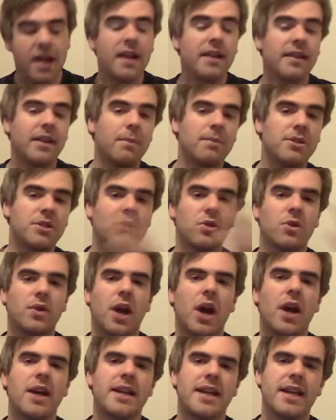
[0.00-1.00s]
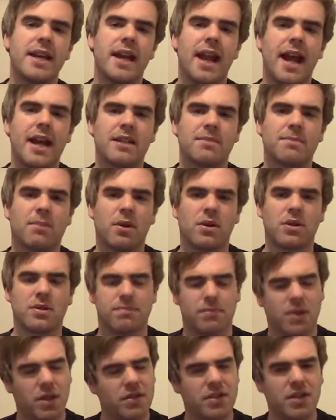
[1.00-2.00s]
Then we saw an idea at Xbox
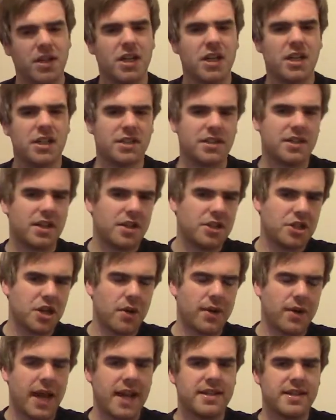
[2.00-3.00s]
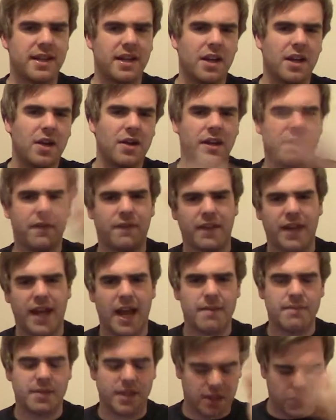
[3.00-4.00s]
montage showcasing a load of different
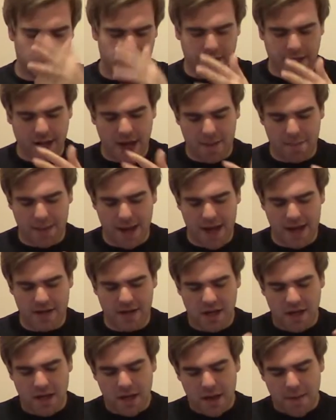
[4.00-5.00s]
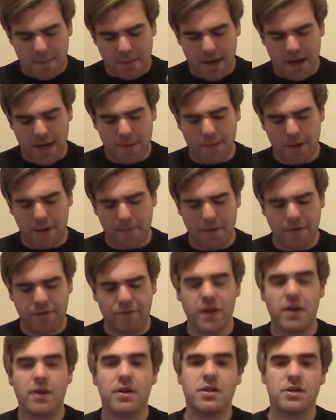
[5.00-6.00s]
games, including Cuphead. But then they put a bit
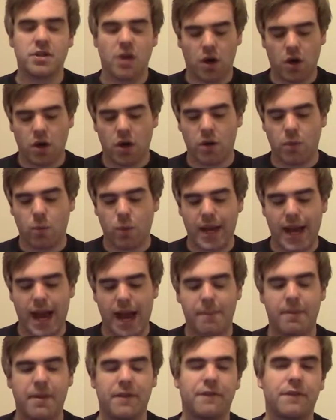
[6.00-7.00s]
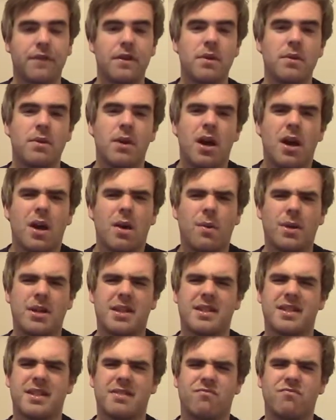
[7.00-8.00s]
of focus on We Happy Few,
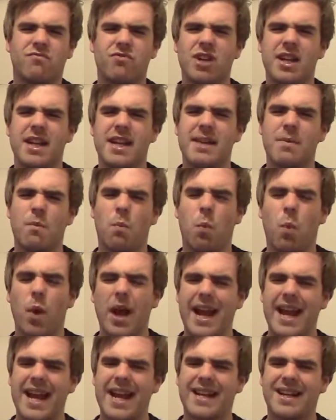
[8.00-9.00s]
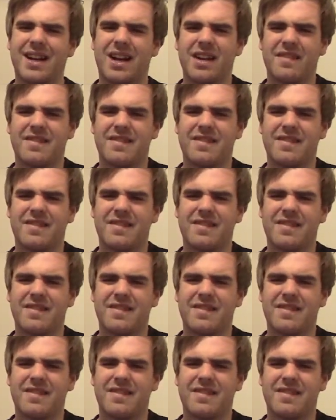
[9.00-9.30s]
which is this really weird kind of